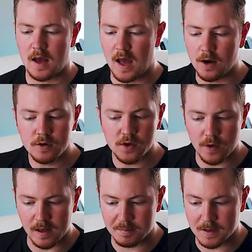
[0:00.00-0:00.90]
How do you
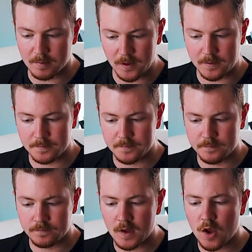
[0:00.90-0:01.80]
help people?
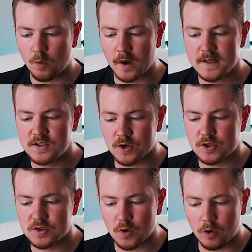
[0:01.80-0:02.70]
What is your
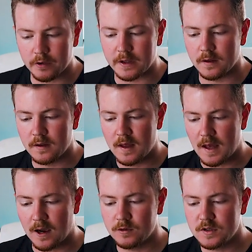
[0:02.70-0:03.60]
story?
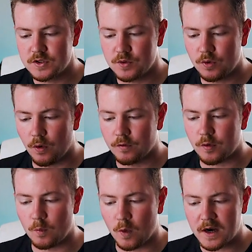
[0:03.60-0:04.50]
How did you go
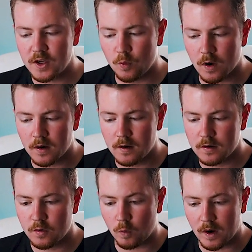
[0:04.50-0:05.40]
from where you were
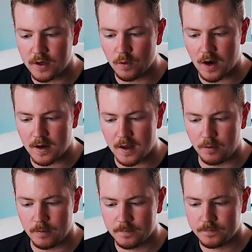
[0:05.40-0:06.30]
to where you are
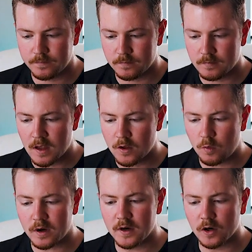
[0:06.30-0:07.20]
now?
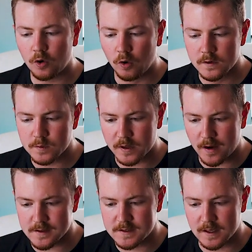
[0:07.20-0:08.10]
What are your goals with
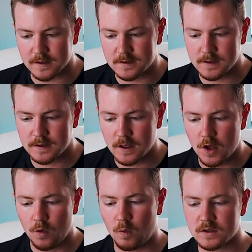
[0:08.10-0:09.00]
content?
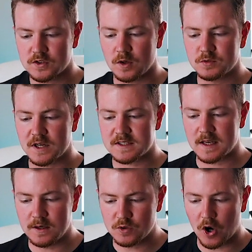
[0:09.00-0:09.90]
What subjects
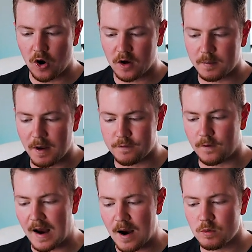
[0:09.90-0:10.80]
can you talk about
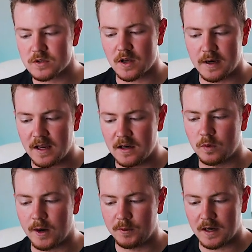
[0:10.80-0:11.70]
for hours on
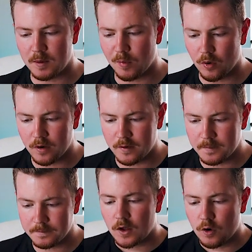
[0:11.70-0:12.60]
without getting bored?
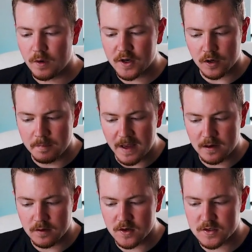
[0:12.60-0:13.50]
Who are your
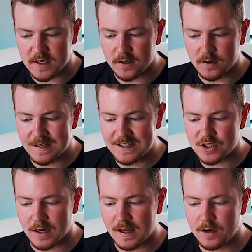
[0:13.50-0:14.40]
competitors in your
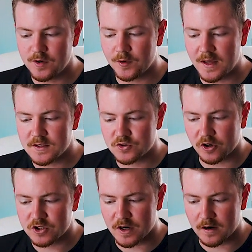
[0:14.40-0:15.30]
niche and how do they
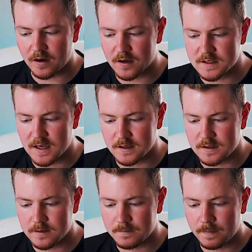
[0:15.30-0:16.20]
structure their
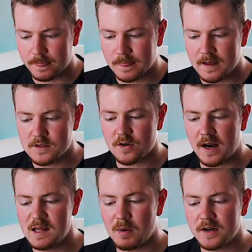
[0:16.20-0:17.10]
content? Is there
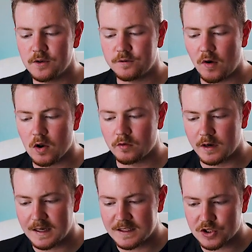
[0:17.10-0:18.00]
anybody you follow
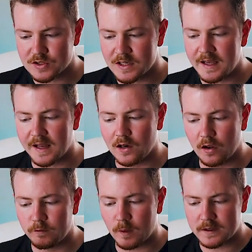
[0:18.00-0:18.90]
religiously and
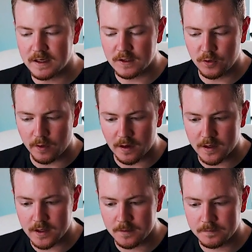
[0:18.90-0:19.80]
love what they do
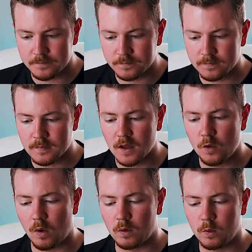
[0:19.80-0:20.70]
online?
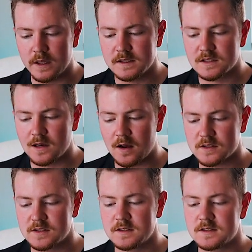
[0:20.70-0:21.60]
What wins,
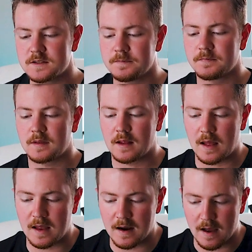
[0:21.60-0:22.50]
losses
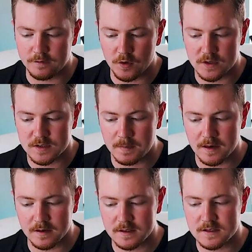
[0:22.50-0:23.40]
uh, have you
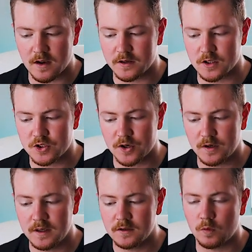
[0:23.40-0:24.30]
experienced on your
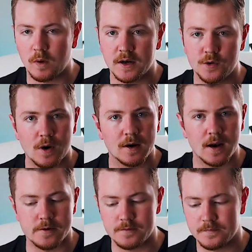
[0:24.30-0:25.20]
journey to where you are
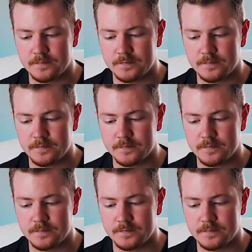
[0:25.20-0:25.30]
now?